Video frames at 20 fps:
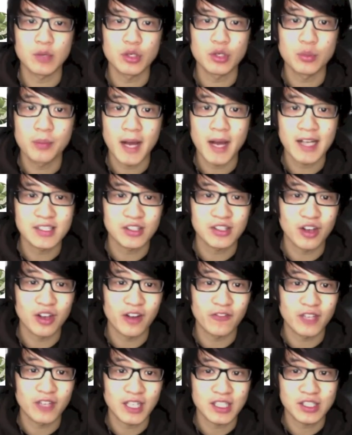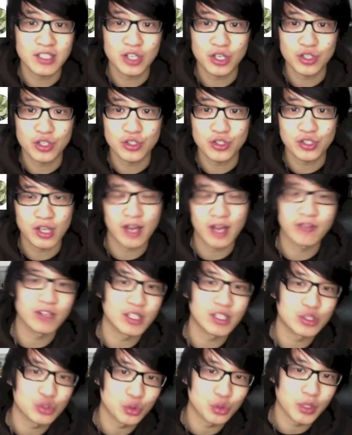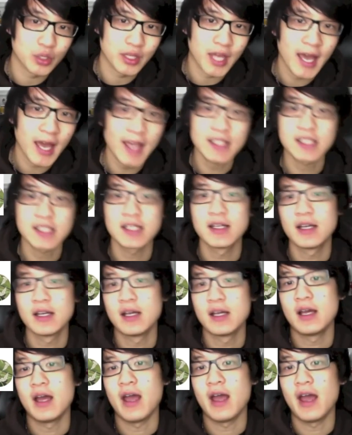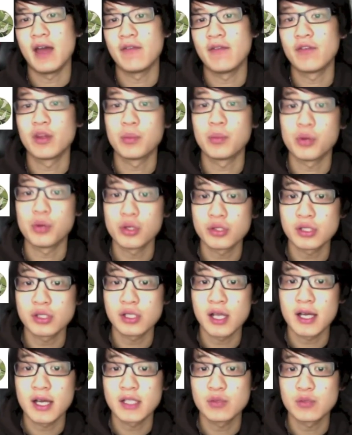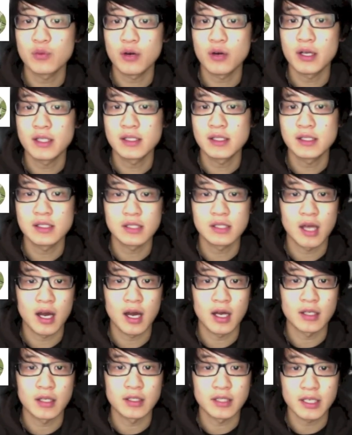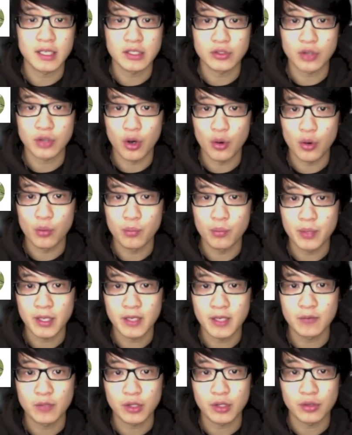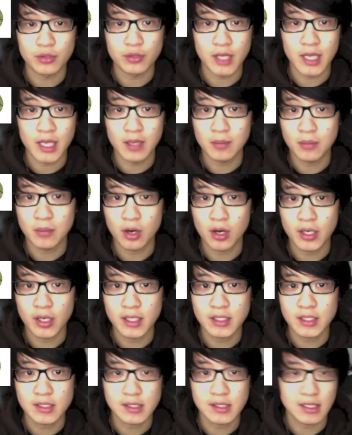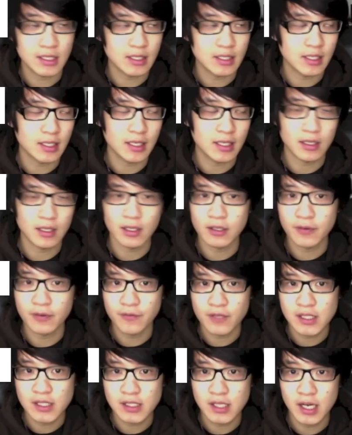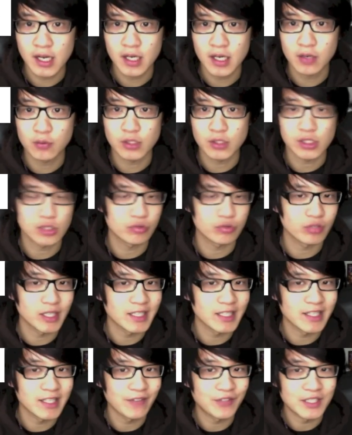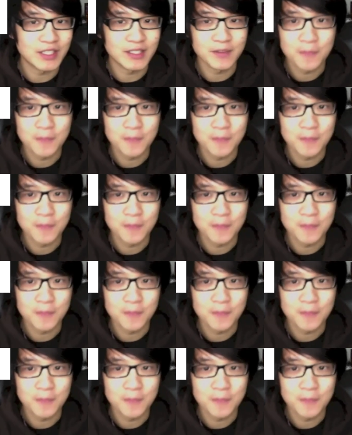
who backs a lot of Kickstarters, I really enjoyed that. And for the personalized ones, you can get your own pin with your name on it in a calligraphy style, which is really nifty.